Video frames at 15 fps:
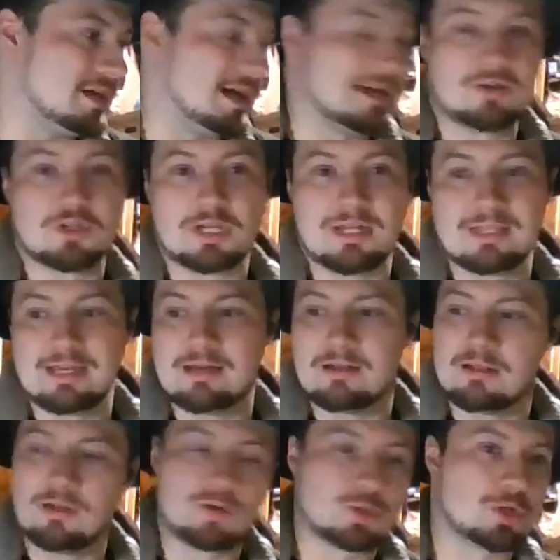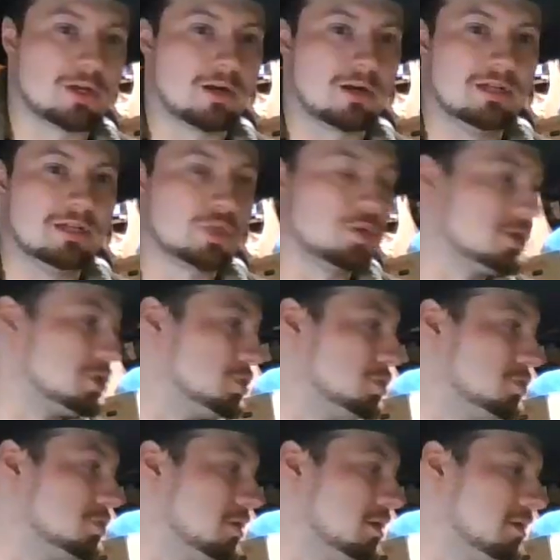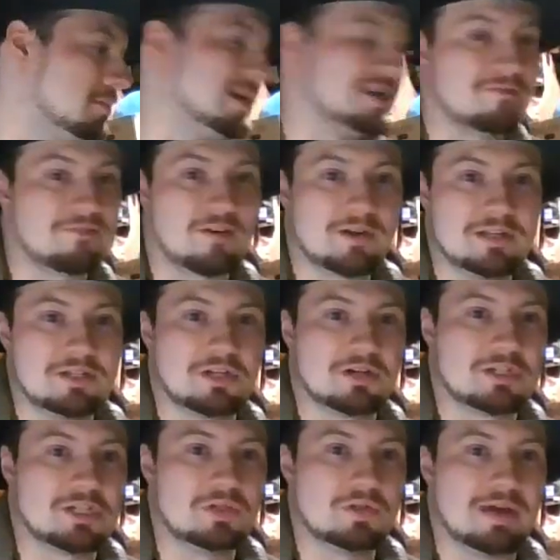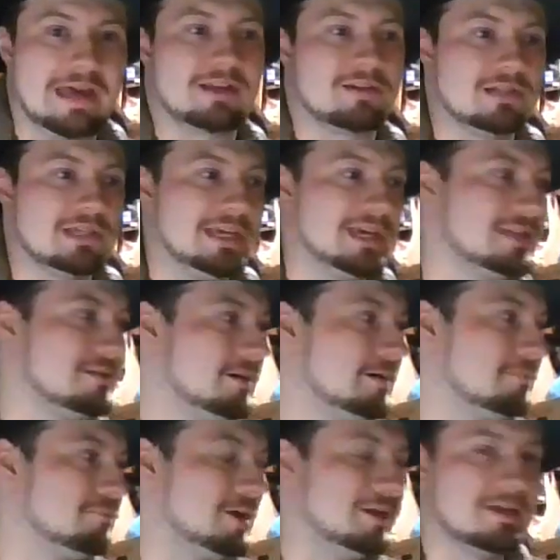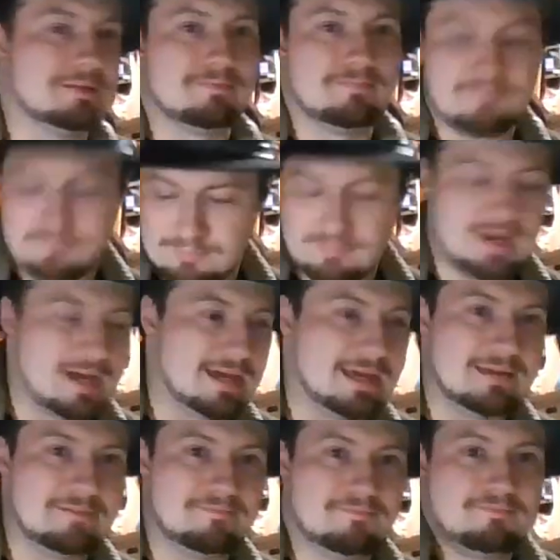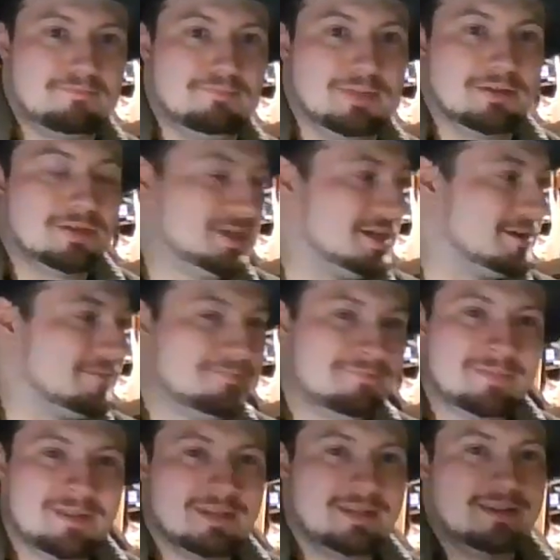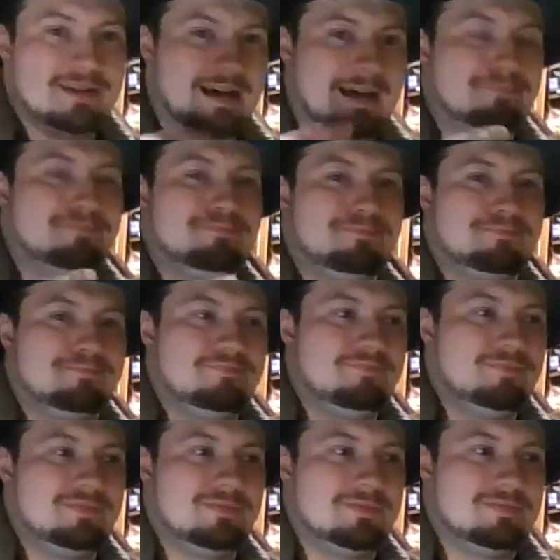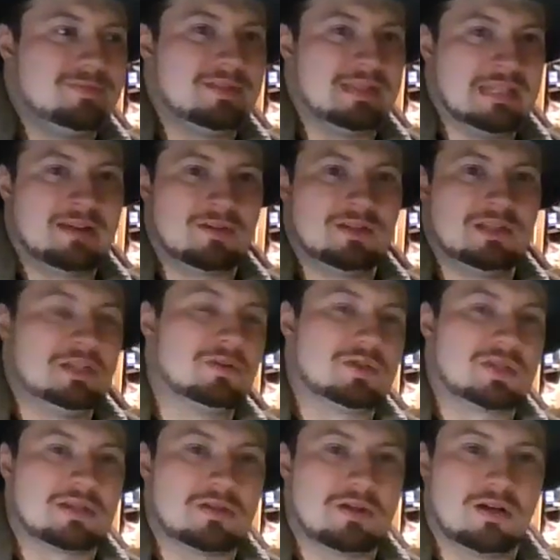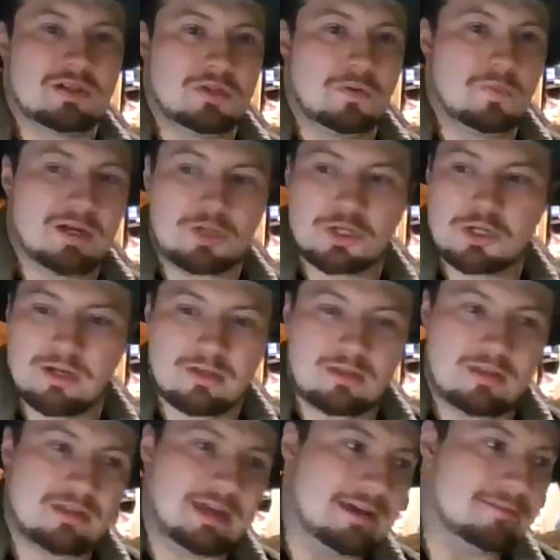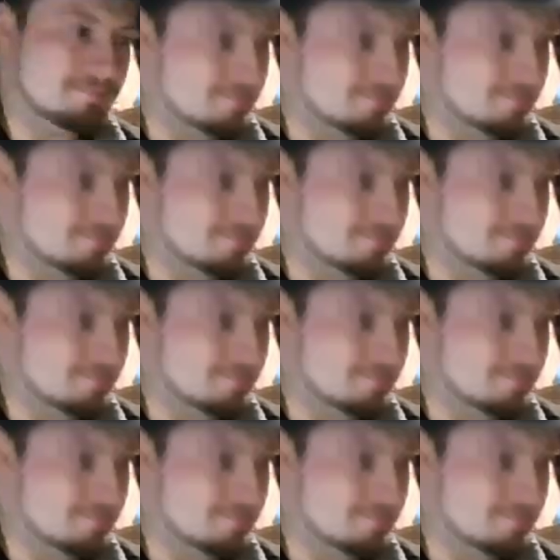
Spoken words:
I understand that a lower trigger is going to make it far easier to accurately hit, but in my build, I'm not really noticing all too much other than that.